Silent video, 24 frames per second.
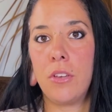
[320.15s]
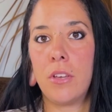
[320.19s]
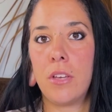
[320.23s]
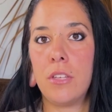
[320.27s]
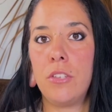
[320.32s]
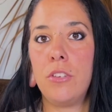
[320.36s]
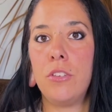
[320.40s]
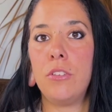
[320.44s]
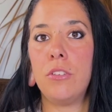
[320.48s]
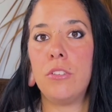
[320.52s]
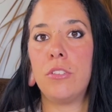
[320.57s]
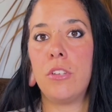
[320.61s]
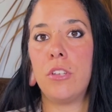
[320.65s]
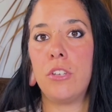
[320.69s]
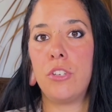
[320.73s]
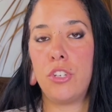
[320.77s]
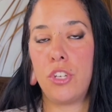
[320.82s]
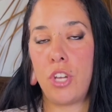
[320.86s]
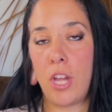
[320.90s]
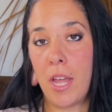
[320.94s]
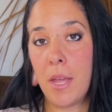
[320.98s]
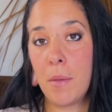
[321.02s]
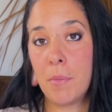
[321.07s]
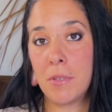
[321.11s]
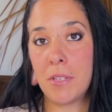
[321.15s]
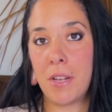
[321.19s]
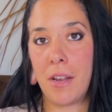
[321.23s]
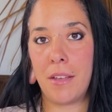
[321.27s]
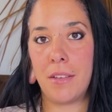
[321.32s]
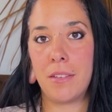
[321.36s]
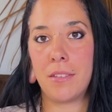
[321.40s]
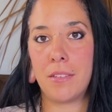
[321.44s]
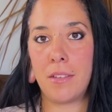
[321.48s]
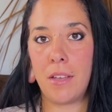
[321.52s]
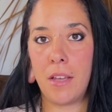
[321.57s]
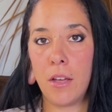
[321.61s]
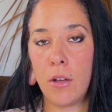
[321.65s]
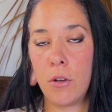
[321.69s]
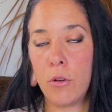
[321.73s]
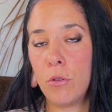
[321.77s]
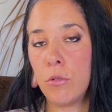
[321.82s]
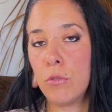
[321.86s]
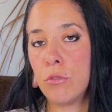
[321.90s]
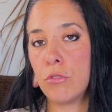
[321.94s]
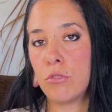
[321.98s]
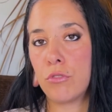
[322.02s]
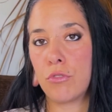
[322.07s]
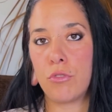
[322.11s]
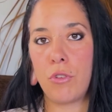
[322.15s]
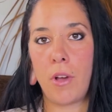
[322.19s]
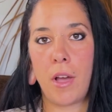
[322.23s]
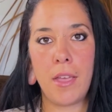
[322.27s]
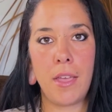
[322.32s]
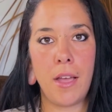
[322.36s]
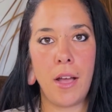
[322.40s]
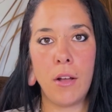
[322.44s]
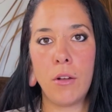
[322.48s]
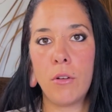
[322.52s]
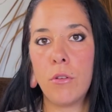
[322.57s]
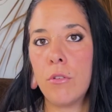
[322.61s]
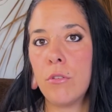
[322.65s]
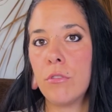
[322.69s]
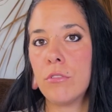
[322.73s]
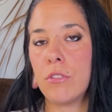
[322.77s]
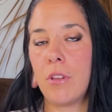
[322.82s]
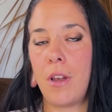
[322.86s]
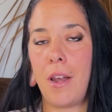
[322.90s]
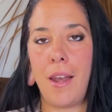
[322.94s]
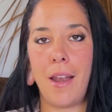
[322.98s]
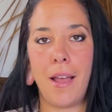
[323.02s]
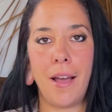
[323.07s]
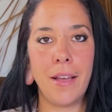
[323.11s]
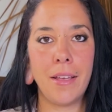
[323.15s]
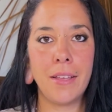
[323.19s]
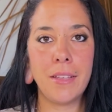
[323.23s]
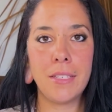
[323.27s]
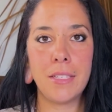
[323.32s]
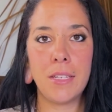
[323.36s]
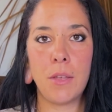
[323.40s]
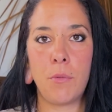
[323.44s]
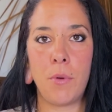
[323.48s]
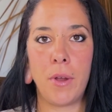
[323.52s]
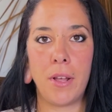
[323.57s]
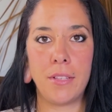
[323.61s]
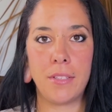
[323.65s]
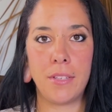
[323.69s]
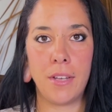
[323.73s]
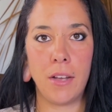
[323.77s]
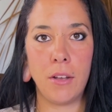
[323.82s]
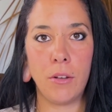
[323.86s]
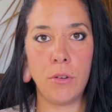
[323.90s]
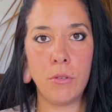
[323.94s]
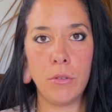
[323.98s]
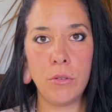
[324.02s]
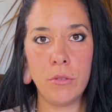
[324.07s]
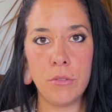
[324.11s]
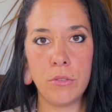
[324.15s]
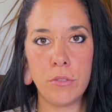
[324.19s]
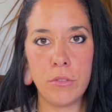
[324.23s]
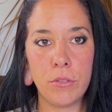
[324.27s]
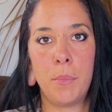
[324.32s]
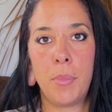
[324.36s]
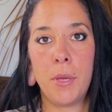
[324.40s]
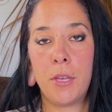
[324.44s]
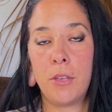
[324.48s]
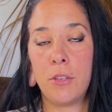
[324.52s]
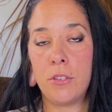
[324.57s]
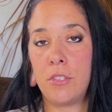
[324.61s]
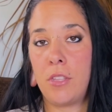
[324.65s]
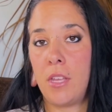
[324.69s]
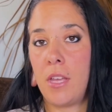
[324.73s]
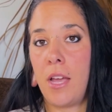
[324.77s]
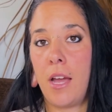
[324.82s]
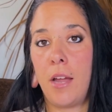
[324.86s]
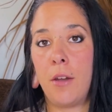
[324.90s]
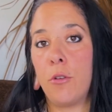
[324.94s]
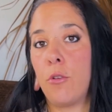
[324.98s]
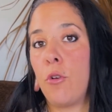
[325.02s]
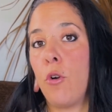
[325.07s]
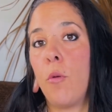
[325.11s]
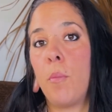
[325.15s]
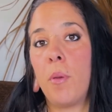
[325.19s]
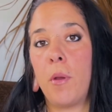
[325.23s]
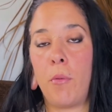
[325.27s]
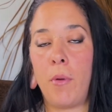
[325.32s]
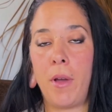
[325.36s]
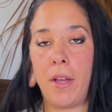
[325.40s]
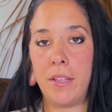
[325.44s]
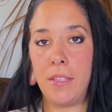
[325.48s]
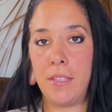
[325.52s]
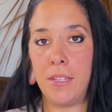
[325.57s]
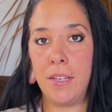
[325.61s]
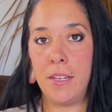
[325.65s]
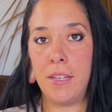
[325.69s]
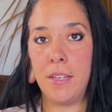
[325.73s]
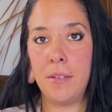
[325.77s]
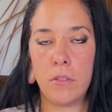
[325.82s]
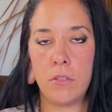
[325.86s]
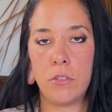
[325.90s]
You can use shapes like circles, triangles, lines, rectangles, because they are uncopyrighted.